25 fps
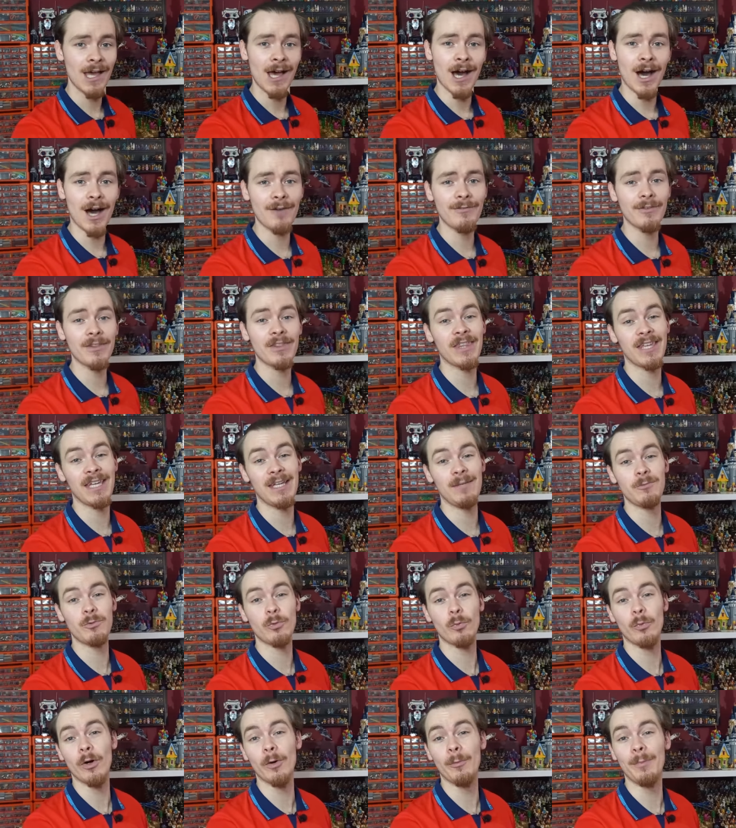other
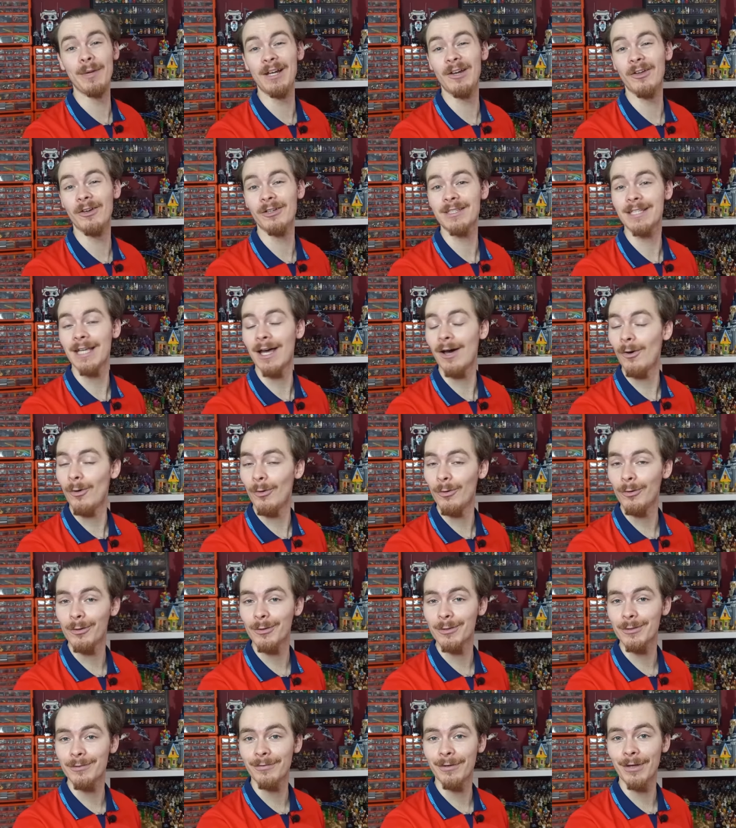themes will be looked at
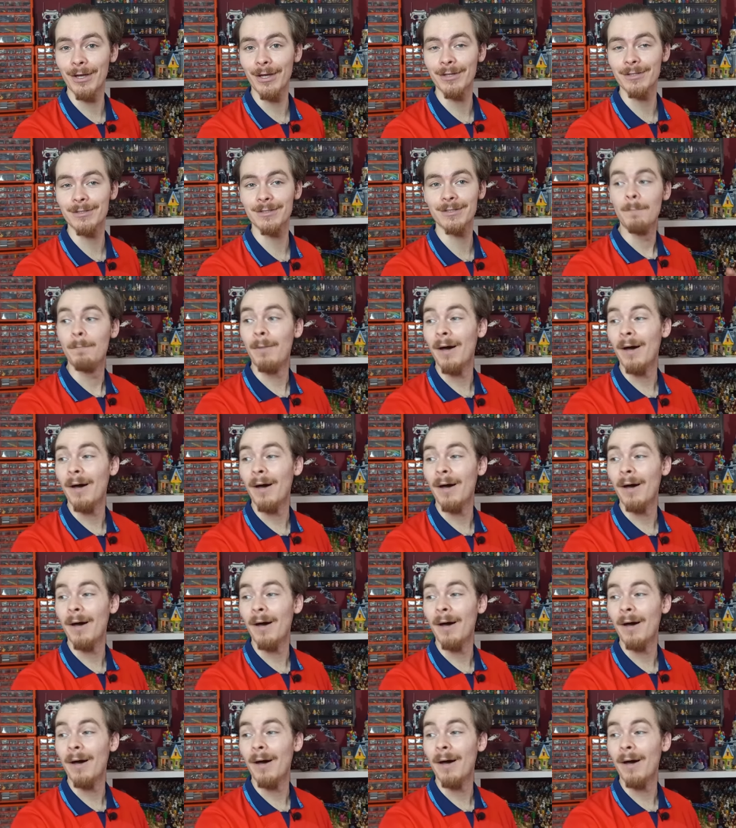August 1st.